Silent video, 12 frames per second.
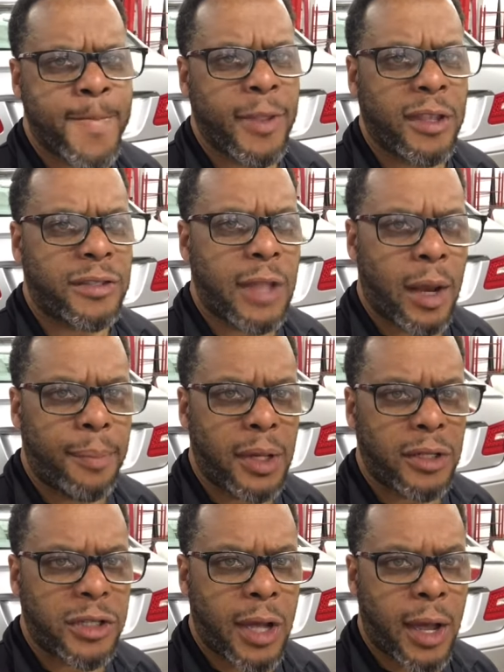It's not a big
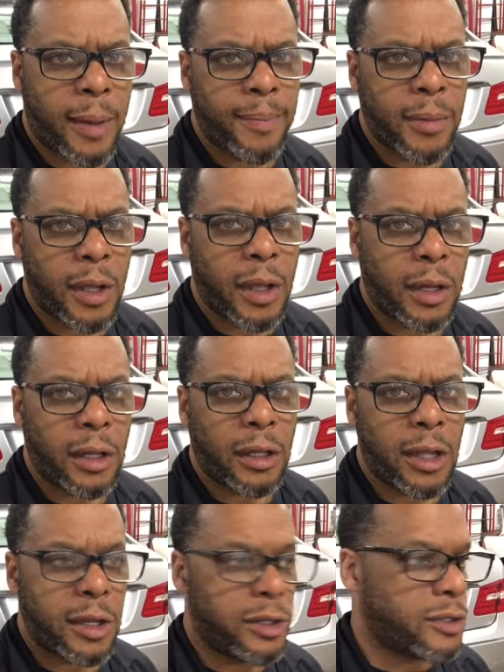job, and in
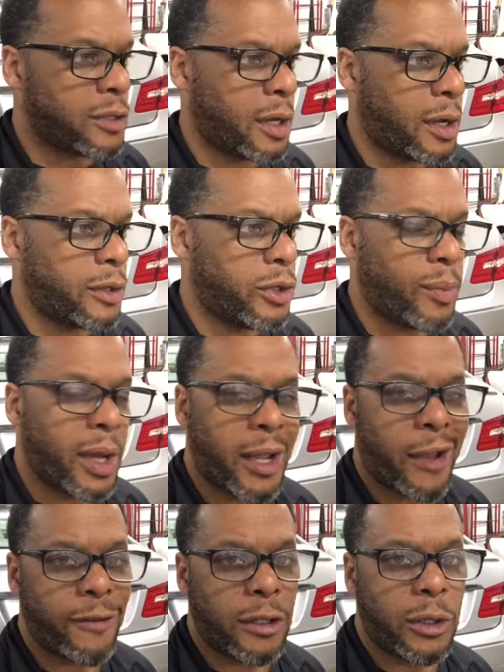case you might
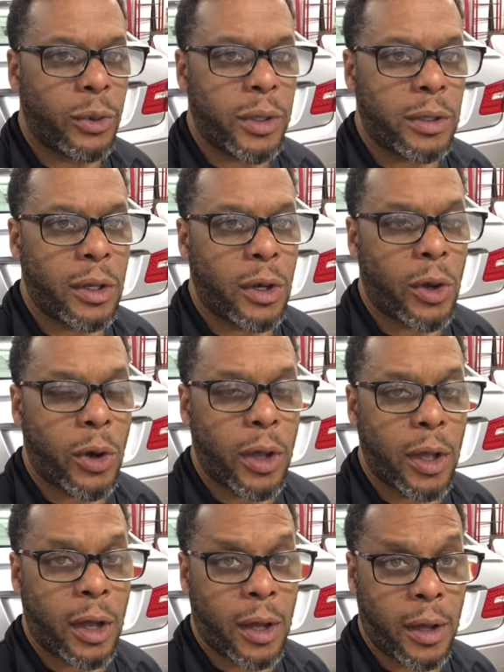have to do it
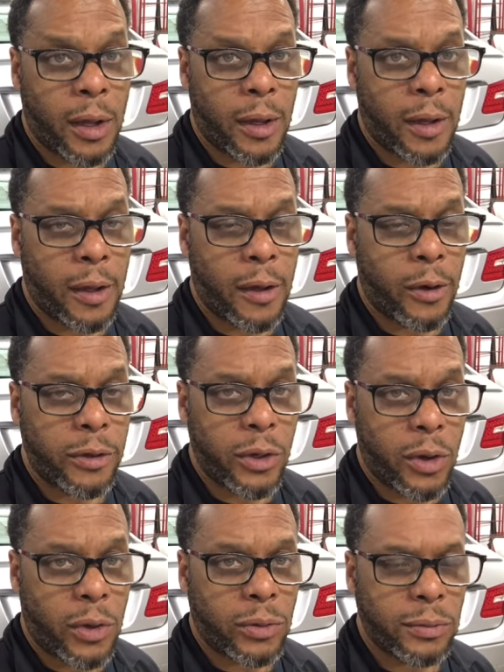on your
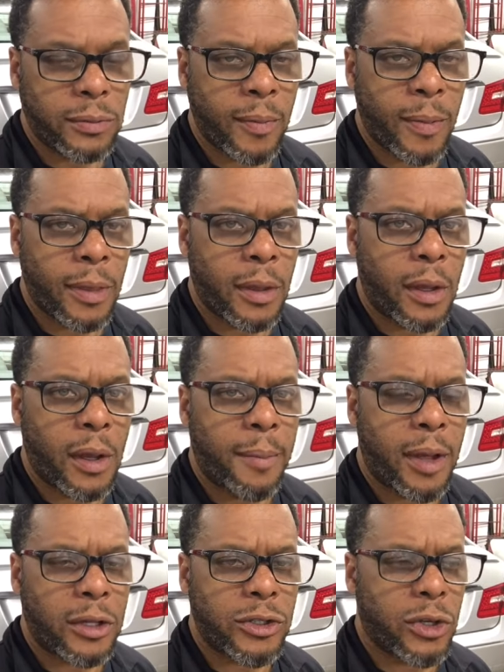own, I
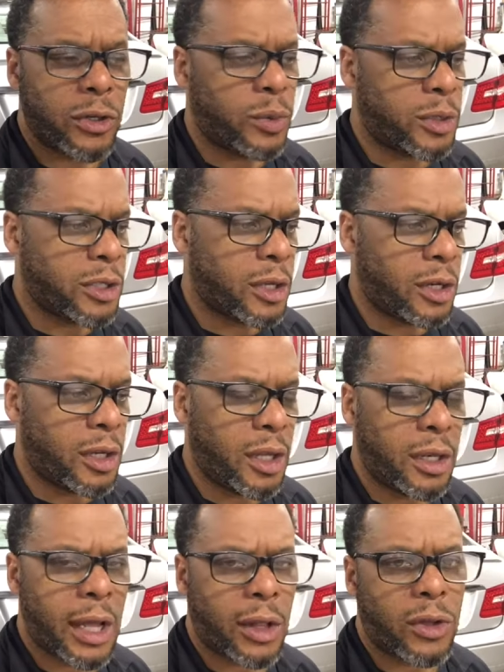can show you what you're going to need and
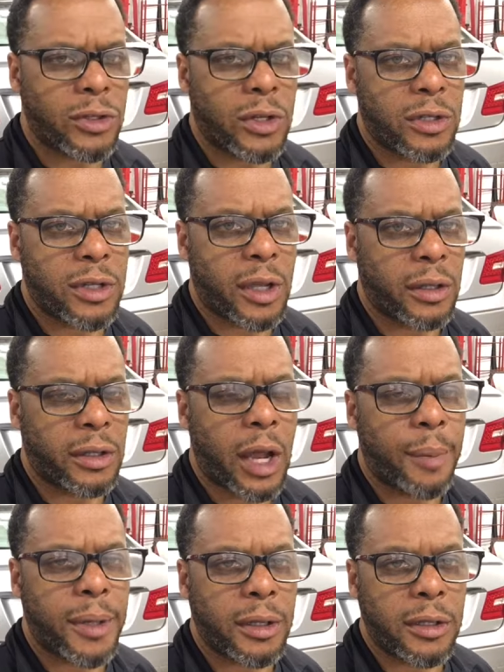how long it's going to take. Not a
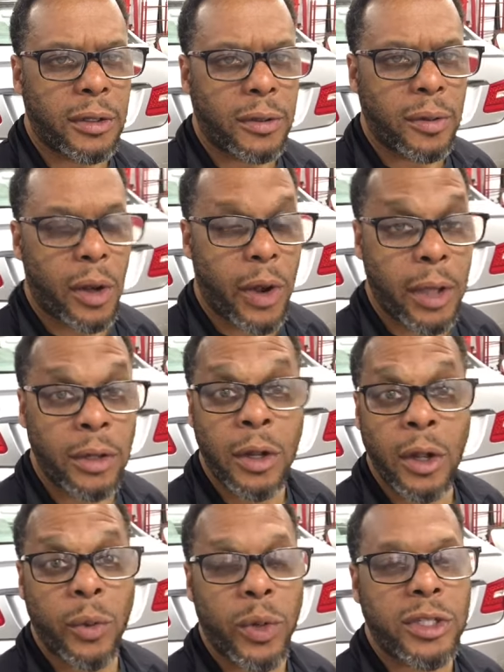big deal. All right,
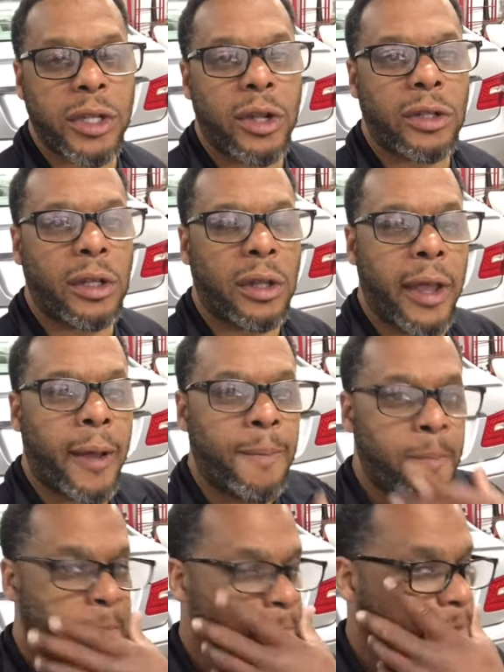Richie here at the lab,
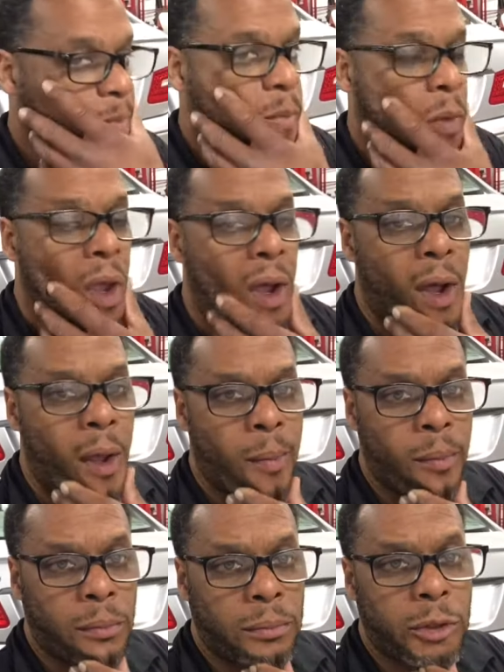
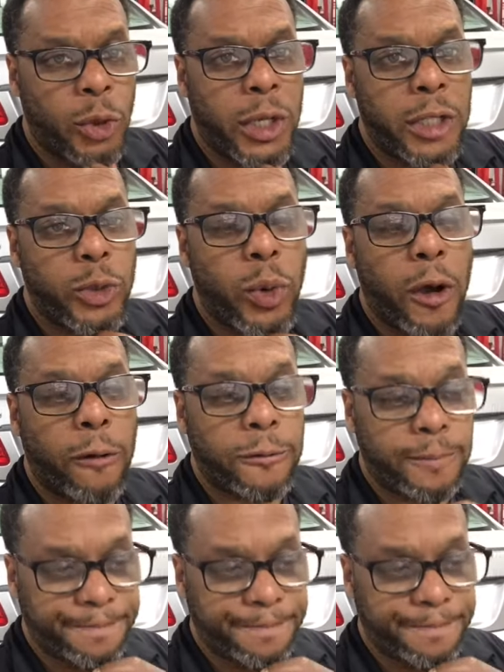2012